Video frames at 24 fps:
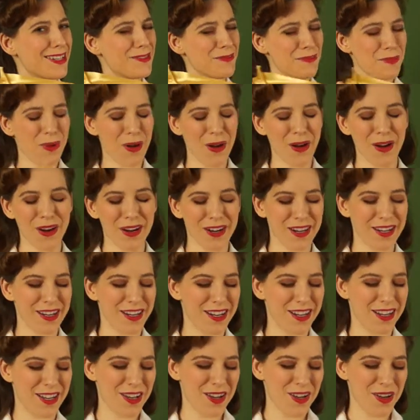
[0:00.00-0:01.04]
part
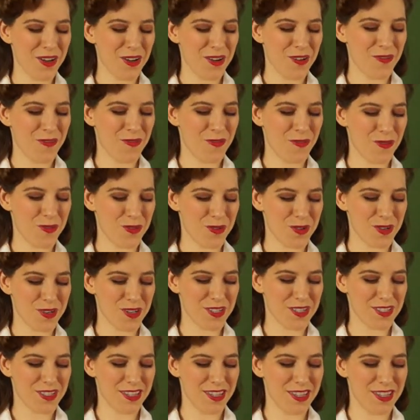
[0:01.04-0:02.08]
for
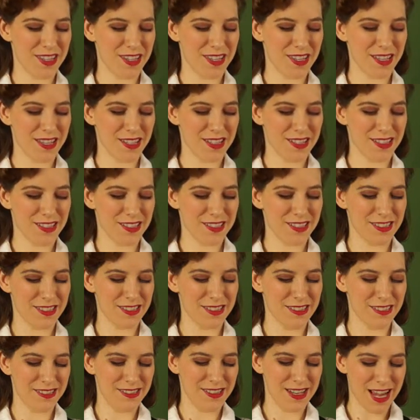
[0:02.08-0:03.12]
the
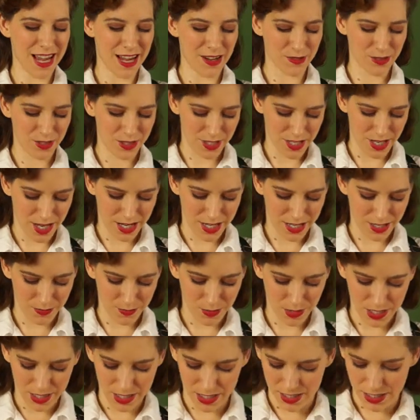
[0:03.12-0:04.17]
outside
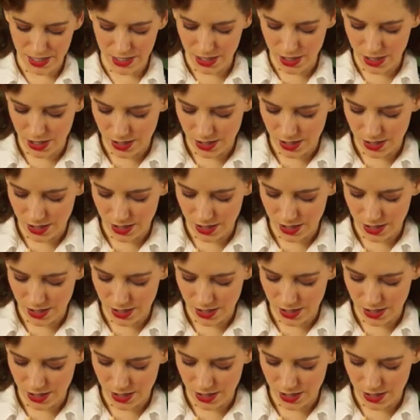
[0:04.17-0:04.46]
because I